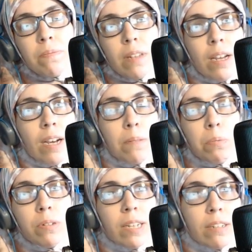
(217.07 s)
I
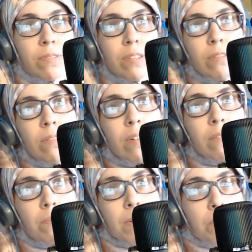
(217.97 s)
pulled out a few
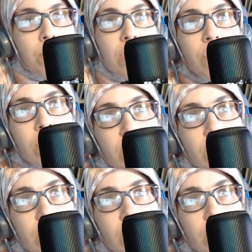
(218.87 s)
of my more interesting